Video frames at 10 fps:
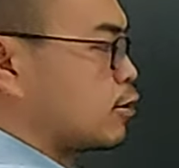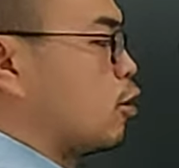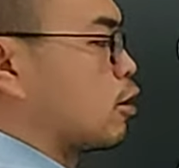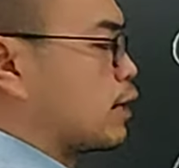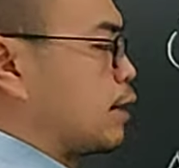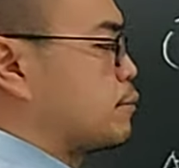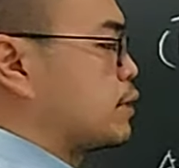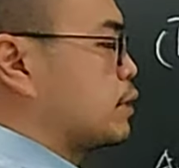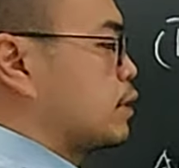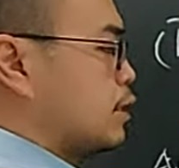Or can
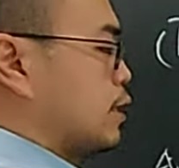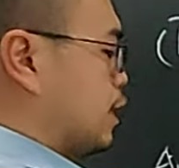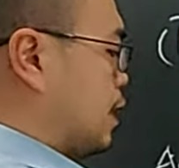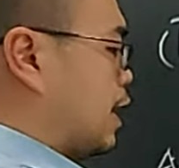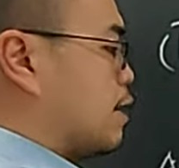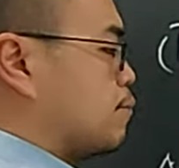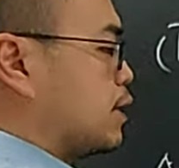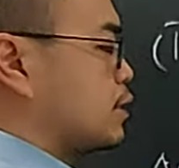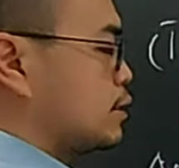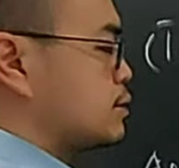be
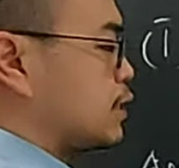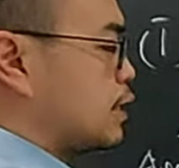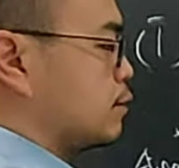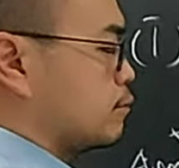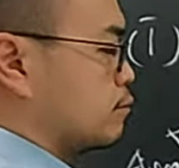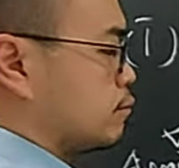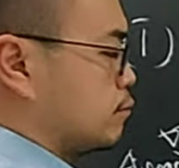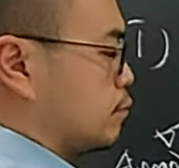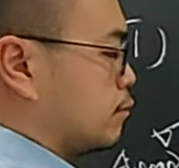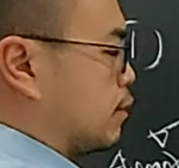Aiman inside,
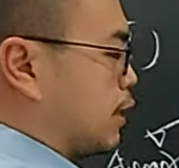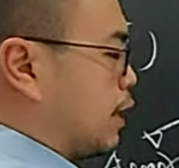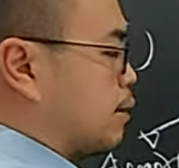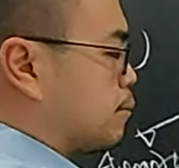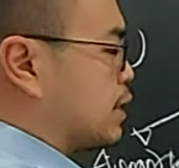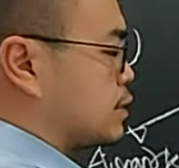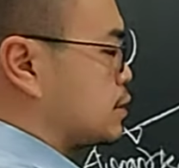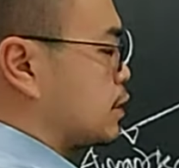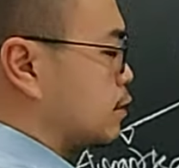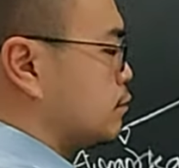Aiman is
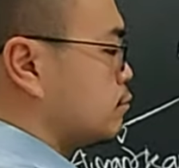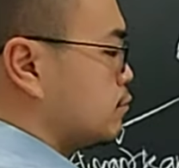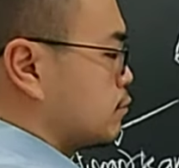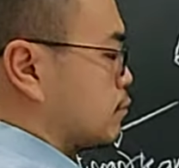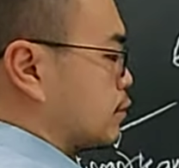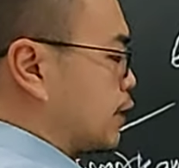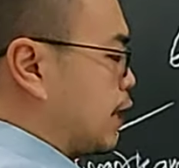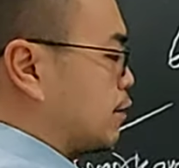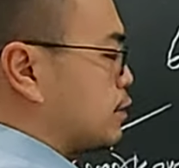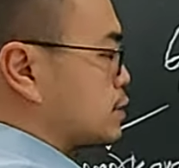in,
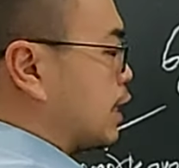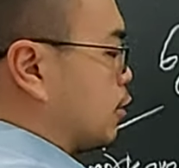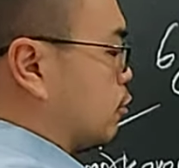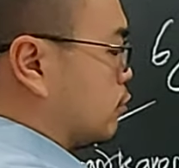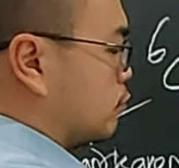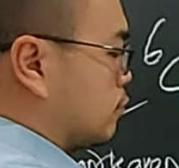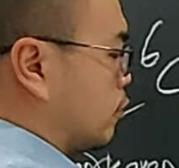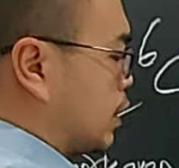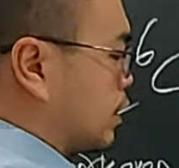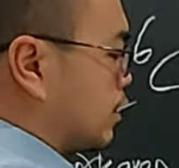Karen is out.
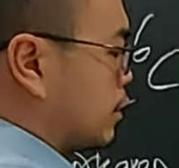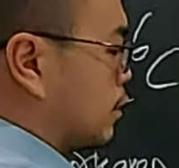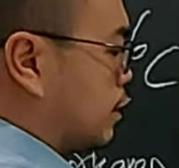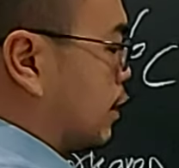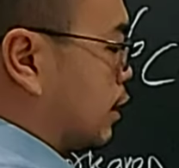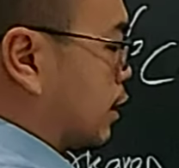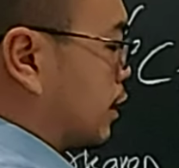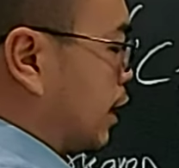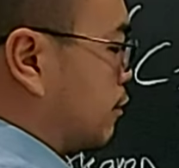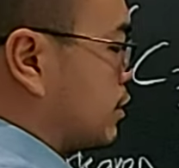Alright?
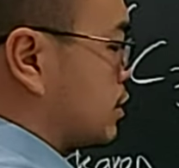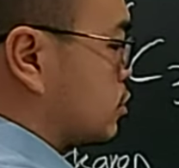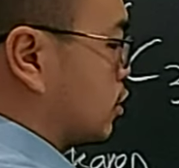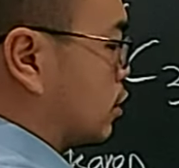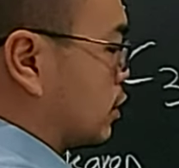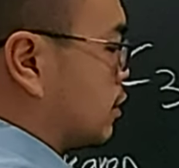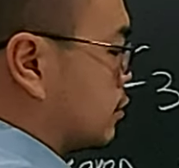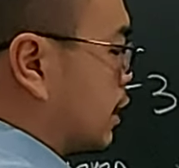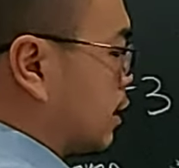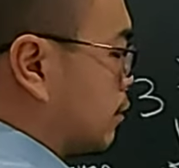Karen is not in,
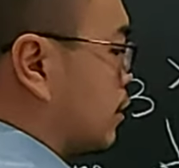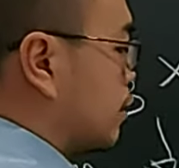right?